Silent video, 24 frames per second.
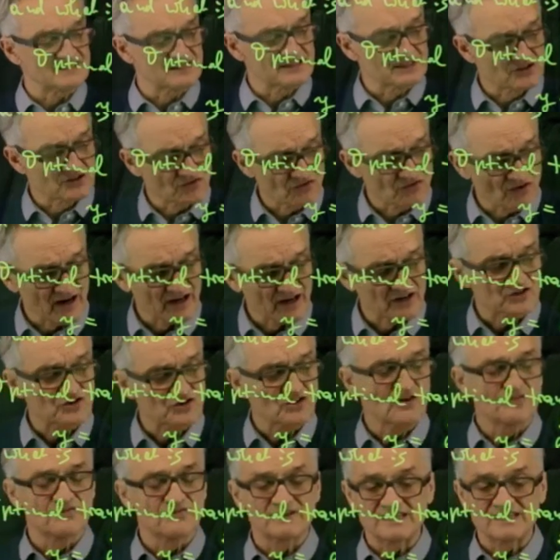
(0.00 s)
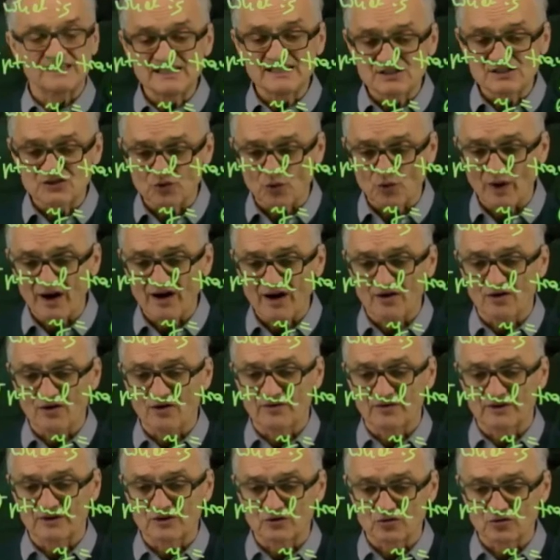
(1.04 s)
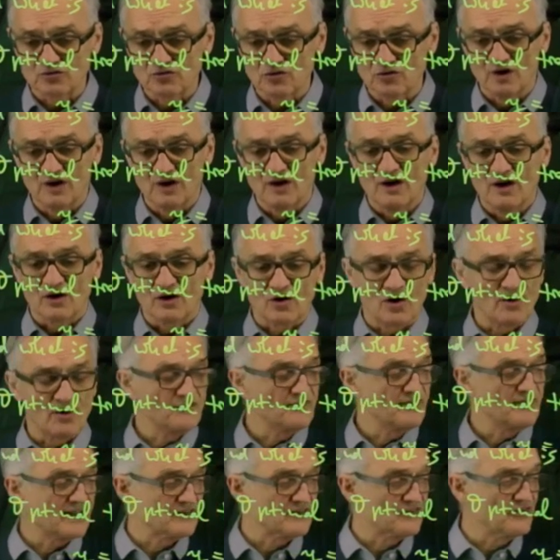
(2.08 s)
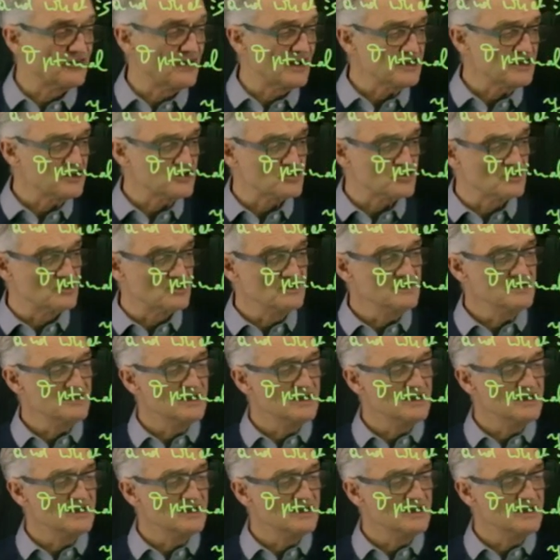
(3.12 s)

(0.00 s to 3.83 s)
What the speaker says: the structure of a d squared over 2 convex function.